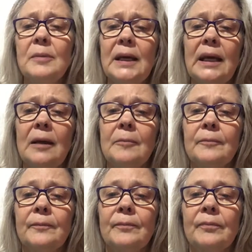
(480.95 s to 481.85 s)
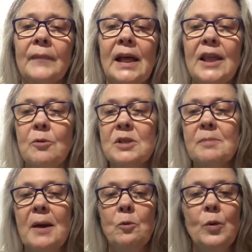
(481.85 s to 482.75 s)
me. There was
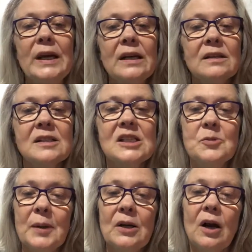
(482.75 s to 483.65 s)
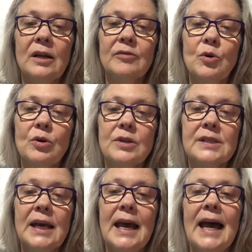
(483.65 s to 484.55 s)
my wheel to spin on, of course,